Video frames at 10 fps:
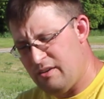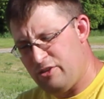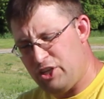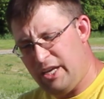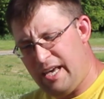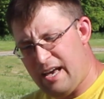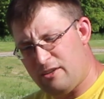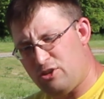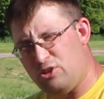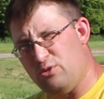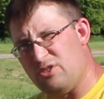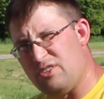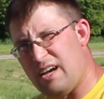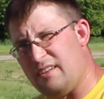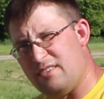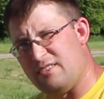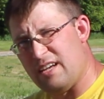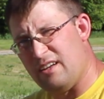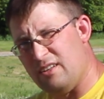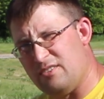she can't chew the side of the
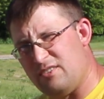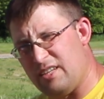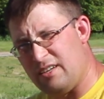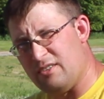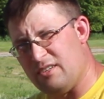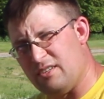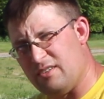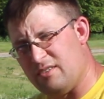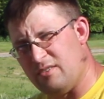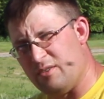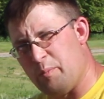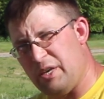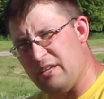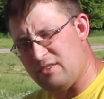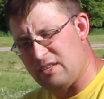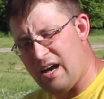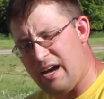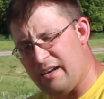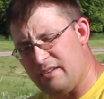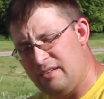cell and sting the bee
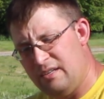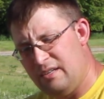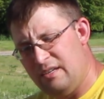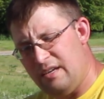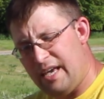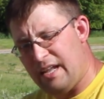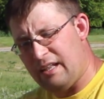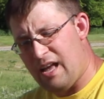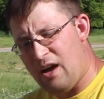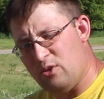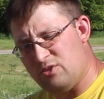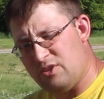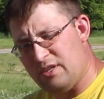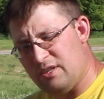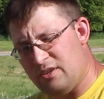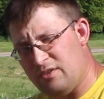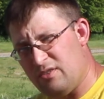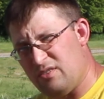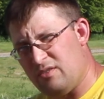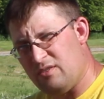inside. It allows
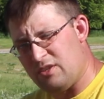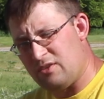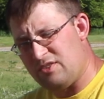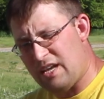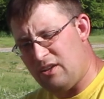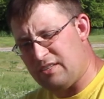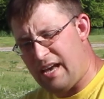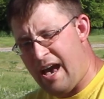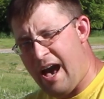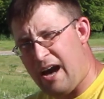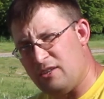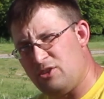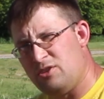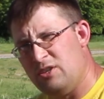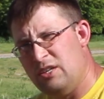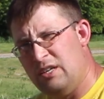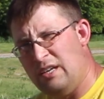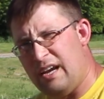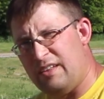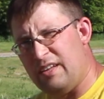the cell to hatch,
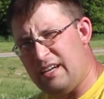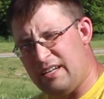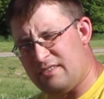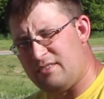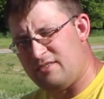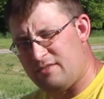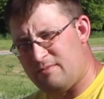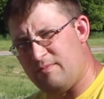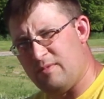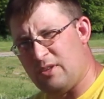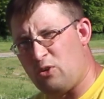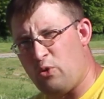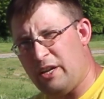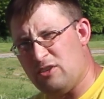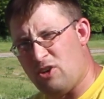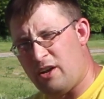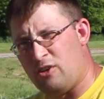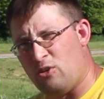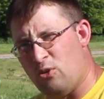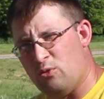and then the queen is on
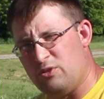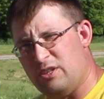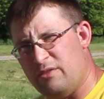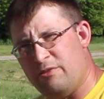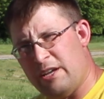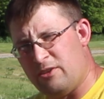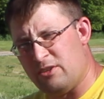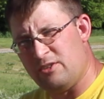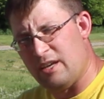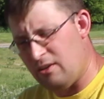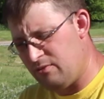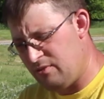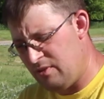her own to defend herself.